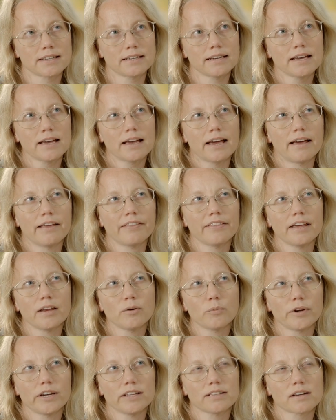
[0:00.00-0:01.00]
And, and
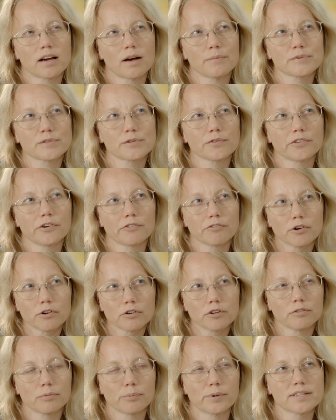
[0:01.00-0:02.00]
then when it comes to the
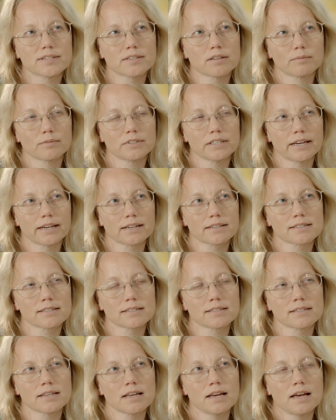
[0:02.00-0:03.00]
role of wisdom
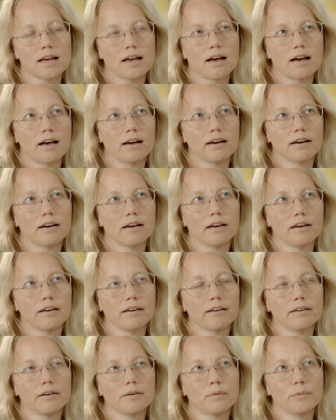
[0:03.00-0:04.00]
texts uh,